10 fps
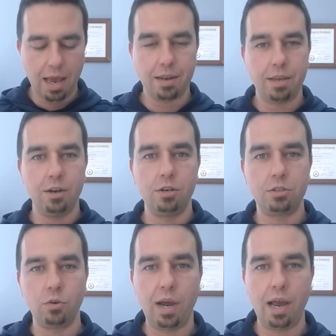And
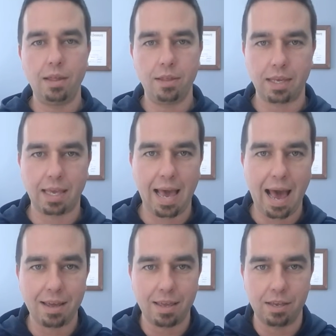here's the way that the
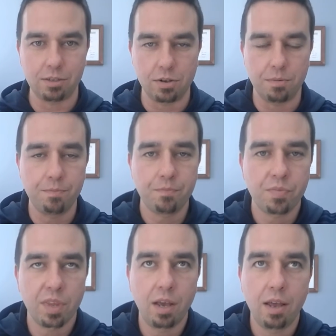Catechism
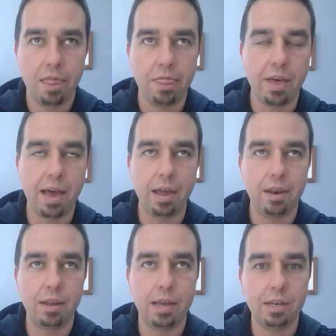
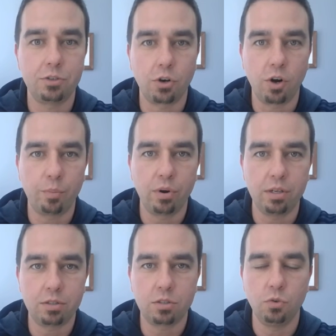then
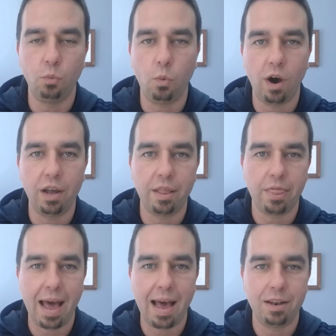interprets
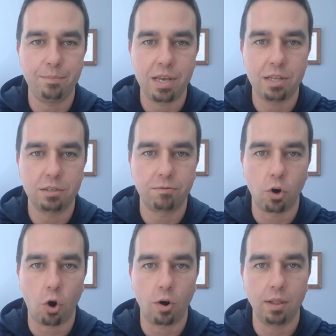what that means
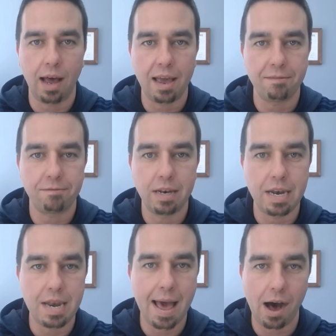for our life
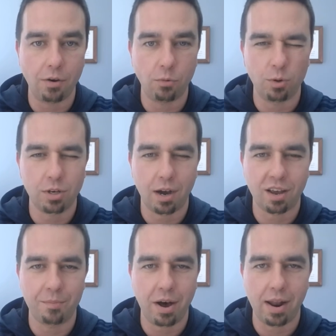now. And we'll
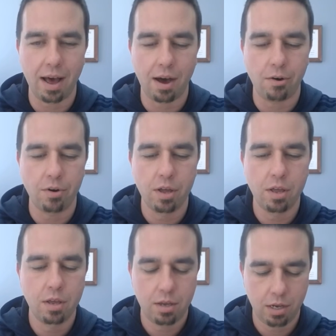talk about how
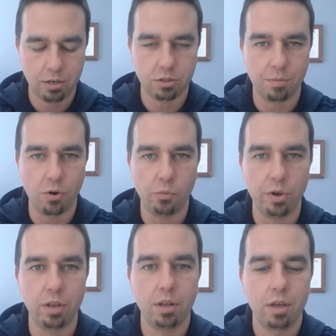in just a
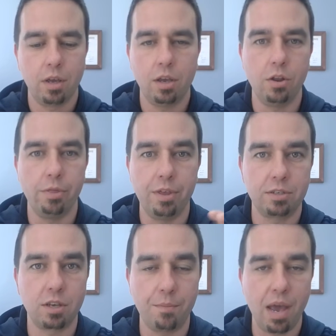moment, you know,
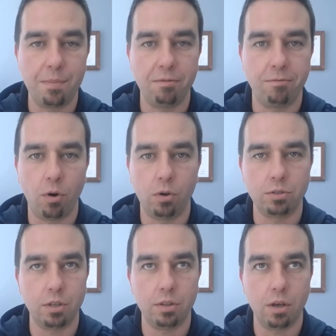this commandment
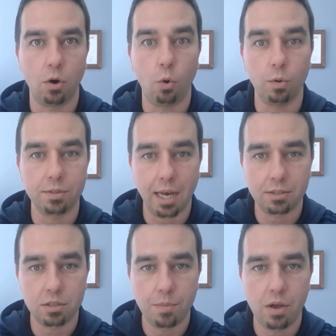falls in the Old
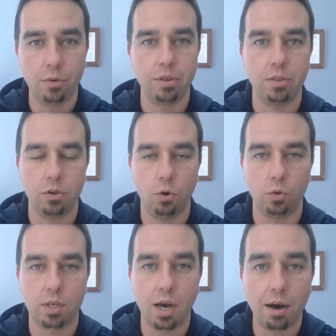Testament within the
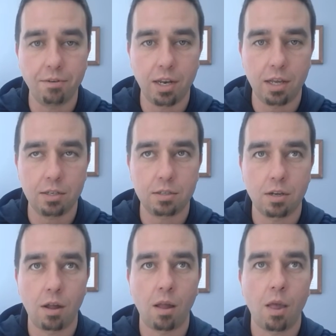Old Covenant.
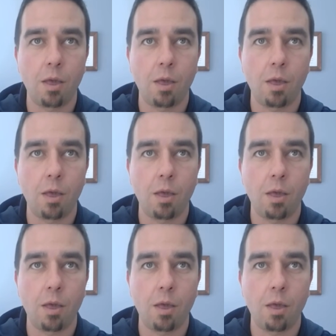